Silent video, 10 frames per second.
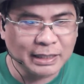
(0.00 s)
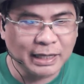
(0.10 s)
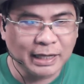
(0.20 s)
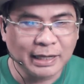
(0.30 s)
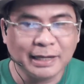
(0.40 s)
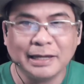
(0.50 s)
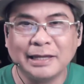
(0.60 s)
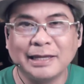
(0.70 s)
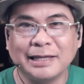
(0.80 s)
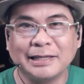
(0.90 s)

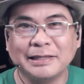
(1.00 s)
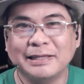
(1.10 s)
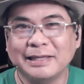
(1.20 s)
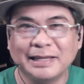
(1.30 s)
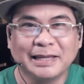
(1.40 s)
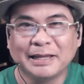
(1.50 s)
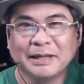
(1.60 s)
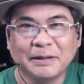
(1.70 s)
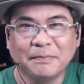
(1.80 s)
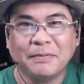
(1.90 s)
and
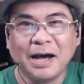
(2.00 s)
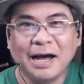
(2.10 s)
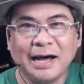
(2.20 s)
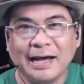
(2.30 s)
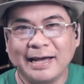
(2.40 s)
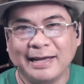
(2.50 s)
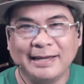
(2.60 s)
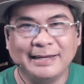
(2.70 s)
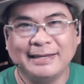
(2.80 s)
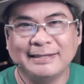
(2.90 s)

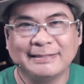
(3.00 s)
bye.